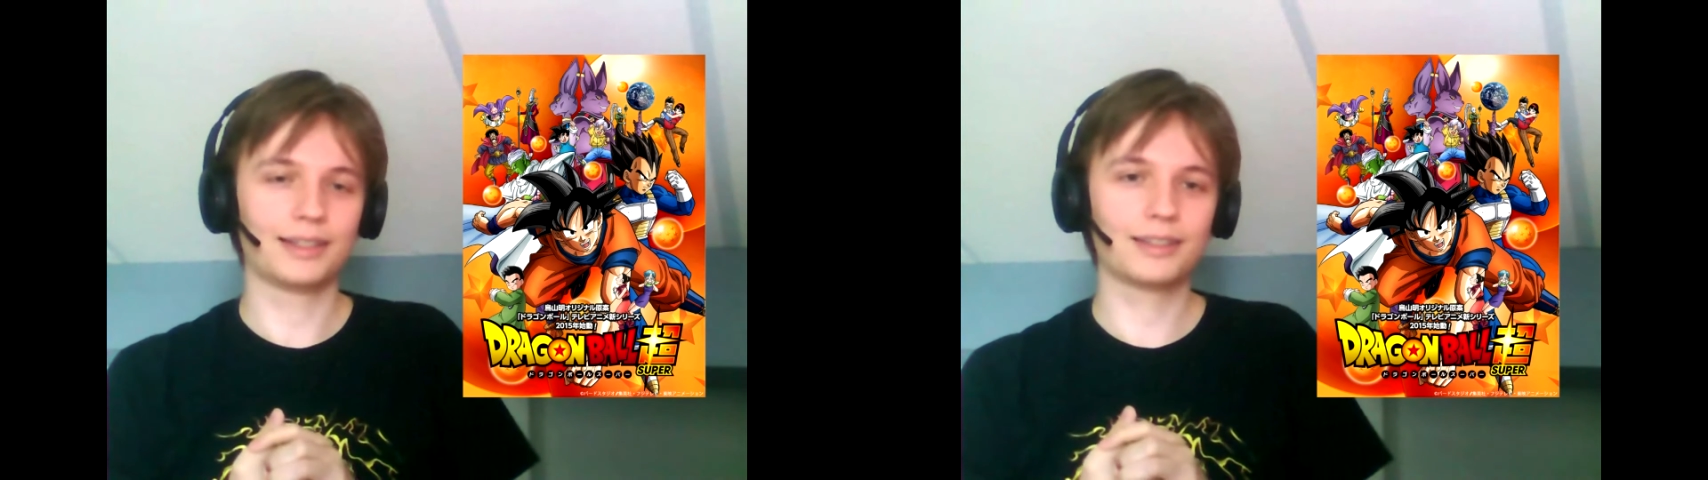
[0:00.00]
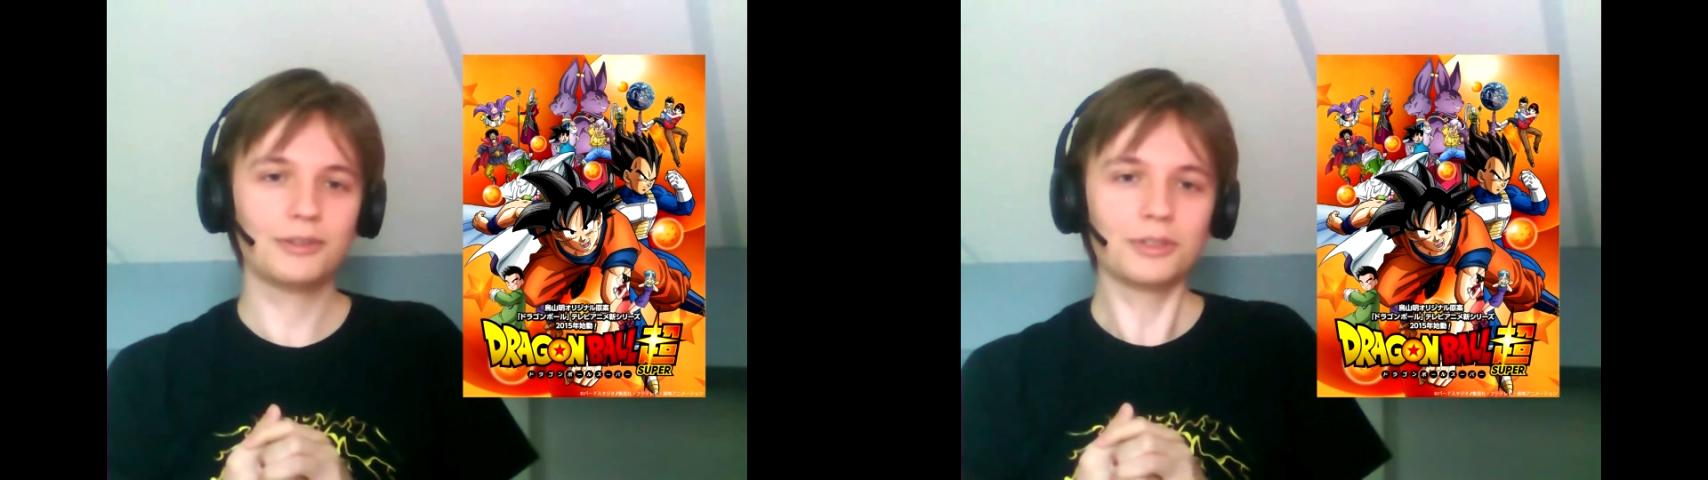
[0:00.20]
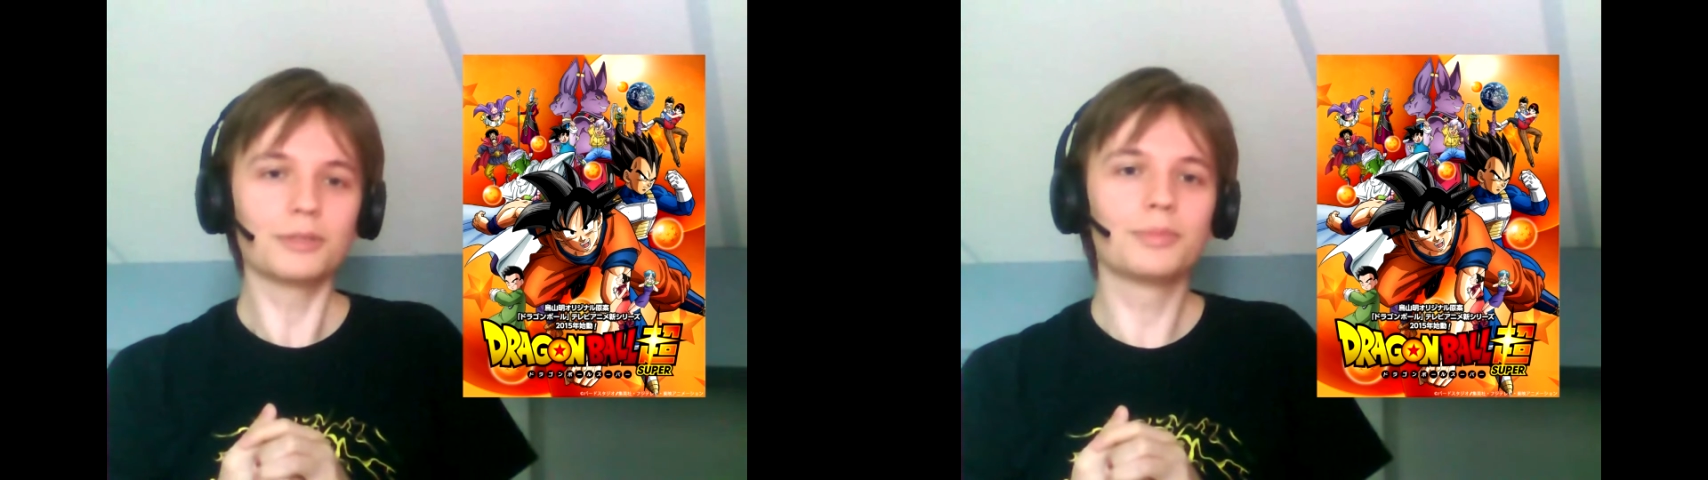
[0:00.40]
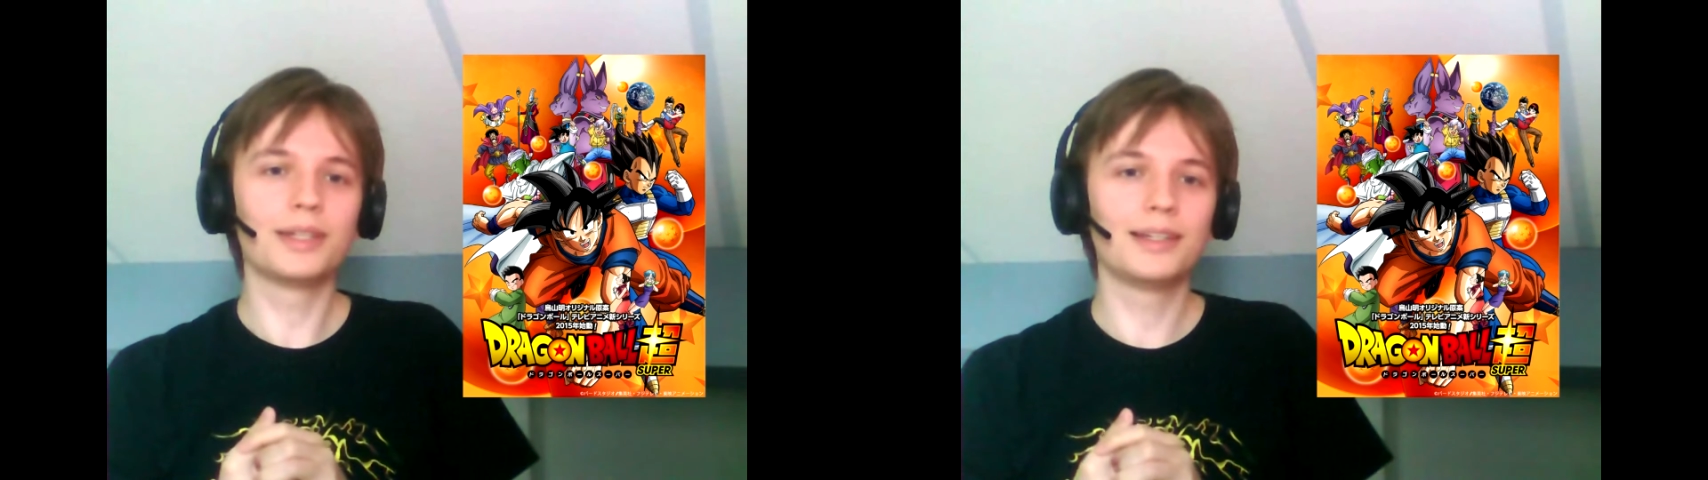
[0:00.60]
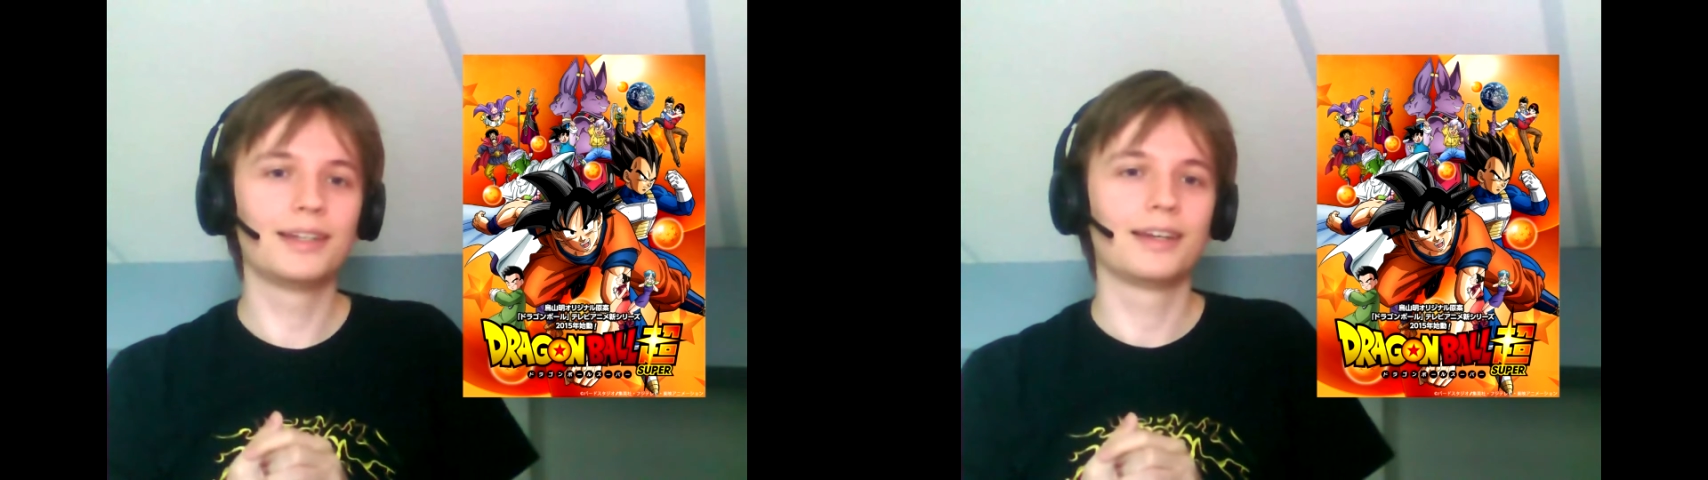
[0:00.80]
It's going to
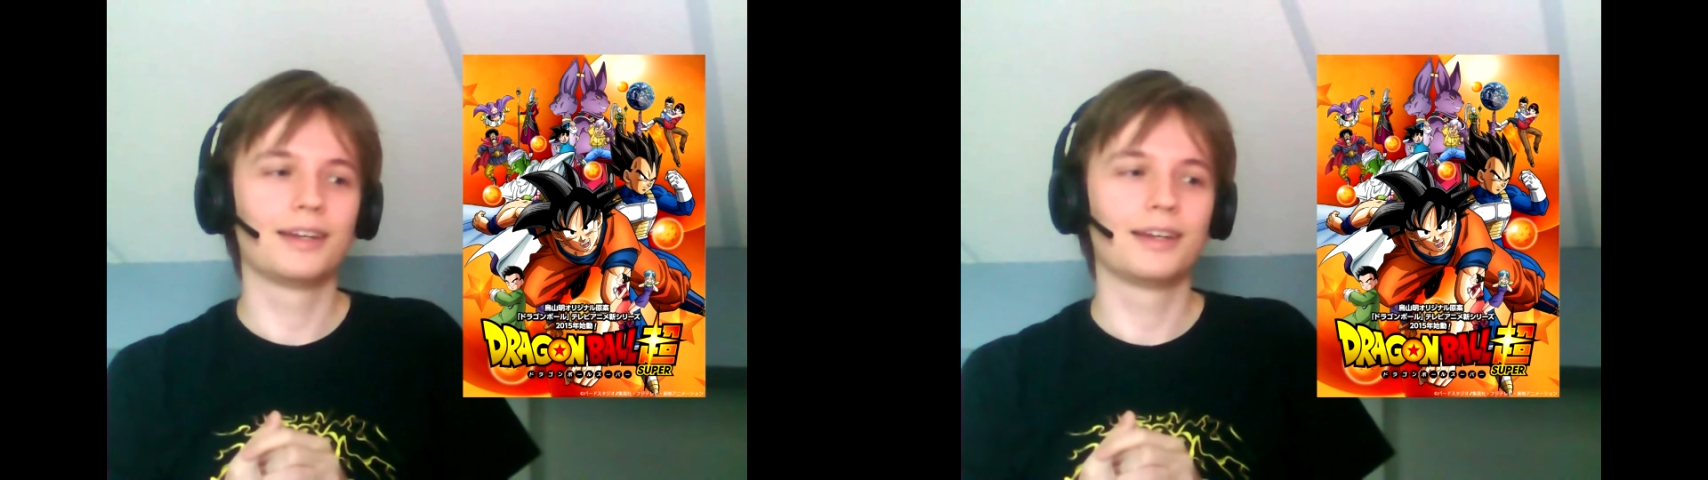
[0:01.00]
be